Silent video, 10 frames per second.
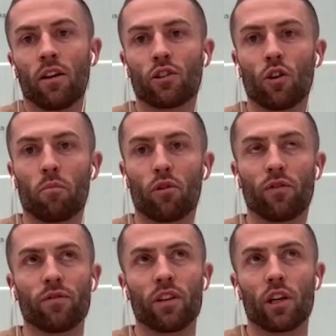sort of
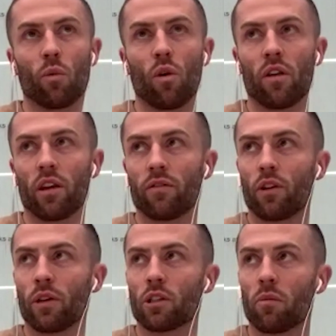prove that you're worthy of
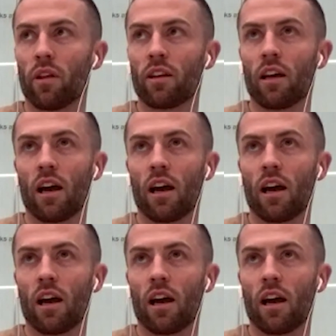doing something.